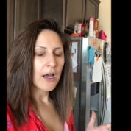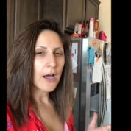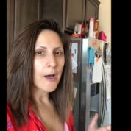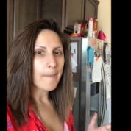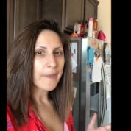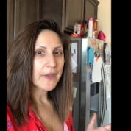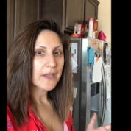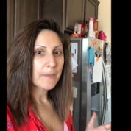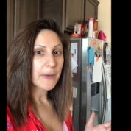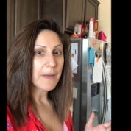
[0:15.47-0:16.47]
um,
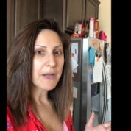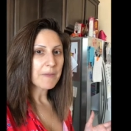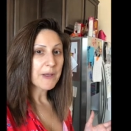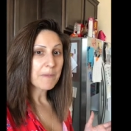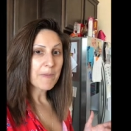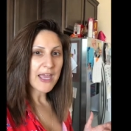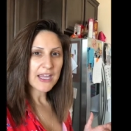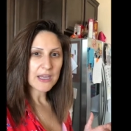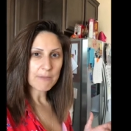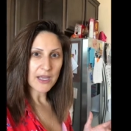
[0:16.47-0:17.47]
but I'm gonna be
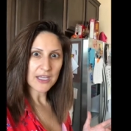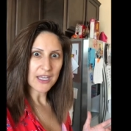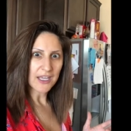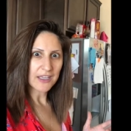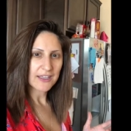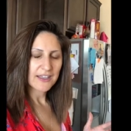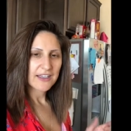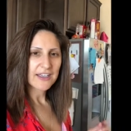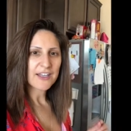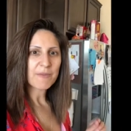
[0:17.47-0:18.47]
making my cake
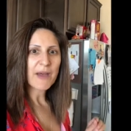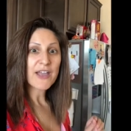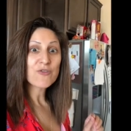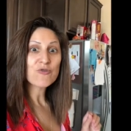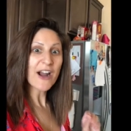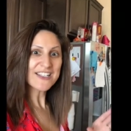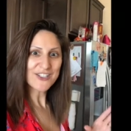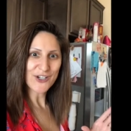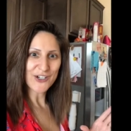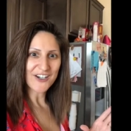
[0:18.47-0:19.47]
in my
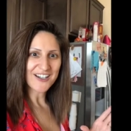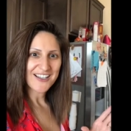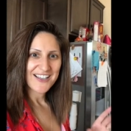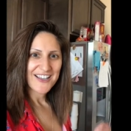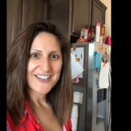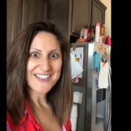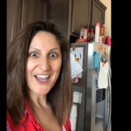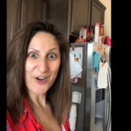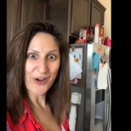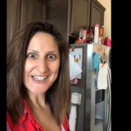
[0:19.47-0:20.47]
rice cooker. Isn't
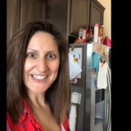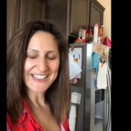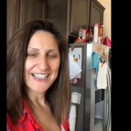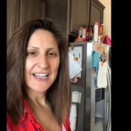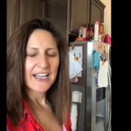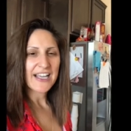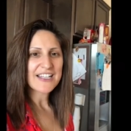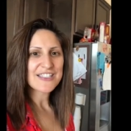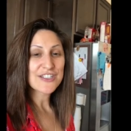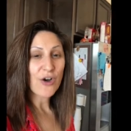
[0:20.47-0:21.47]
that crazy?
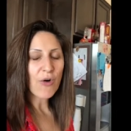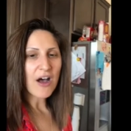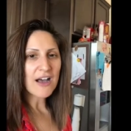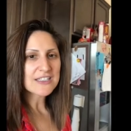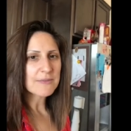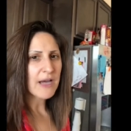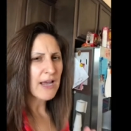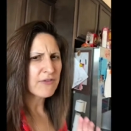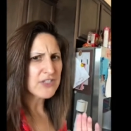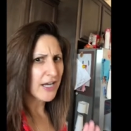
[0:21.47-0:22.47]
It's so awesome.
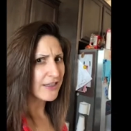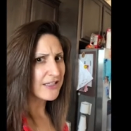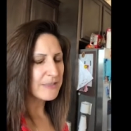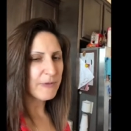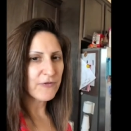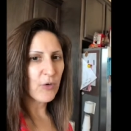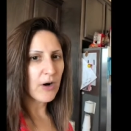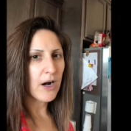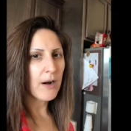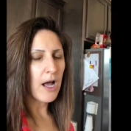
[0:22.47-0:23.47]
I've done this
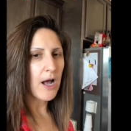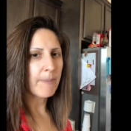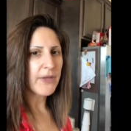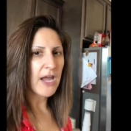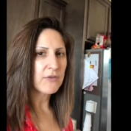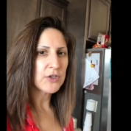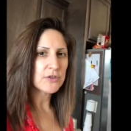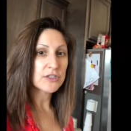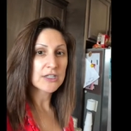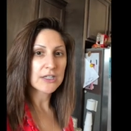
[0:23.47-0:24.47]
before. Um, I've
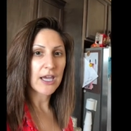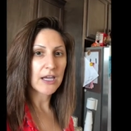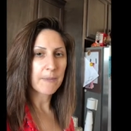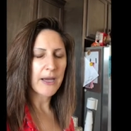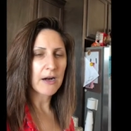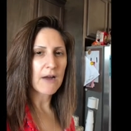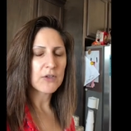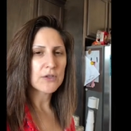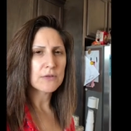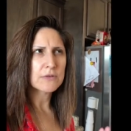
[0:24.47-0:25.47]
used cake batter,
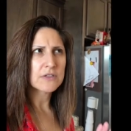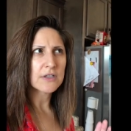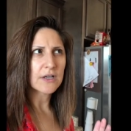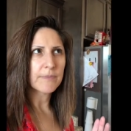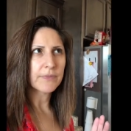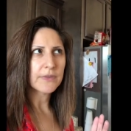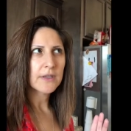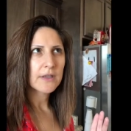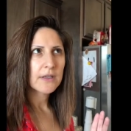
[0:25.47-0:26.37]
I've used um,